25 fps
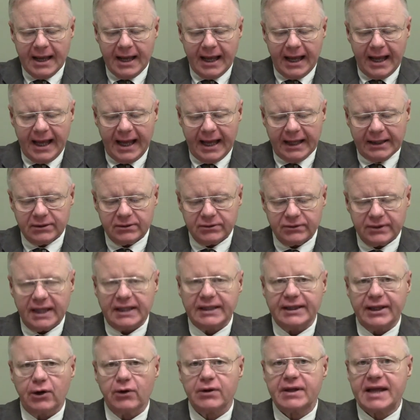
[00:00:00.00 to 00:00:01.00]
And they
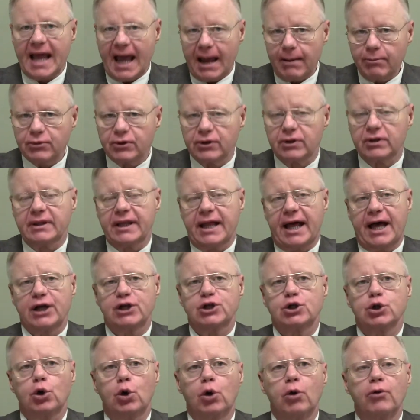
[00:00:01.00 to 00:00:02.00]
later came to
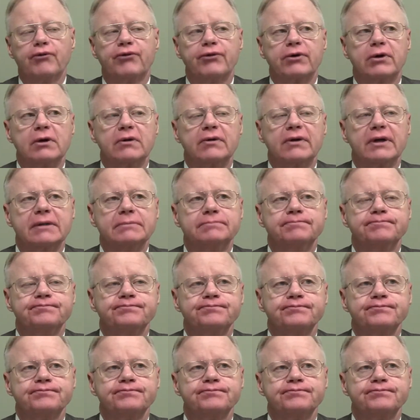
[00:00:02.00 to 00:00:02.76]
clash over